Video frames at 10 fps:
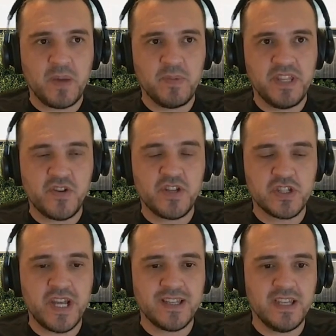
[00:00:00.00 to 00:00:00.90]
I mean, there
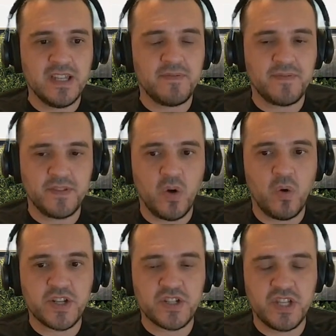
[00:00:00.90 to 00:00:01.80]
is not enough
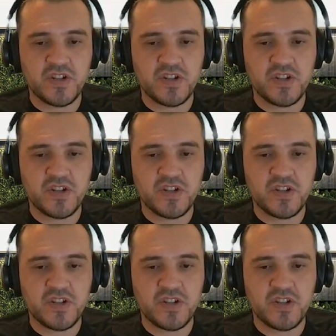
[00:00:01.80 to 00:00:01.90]
knowledge,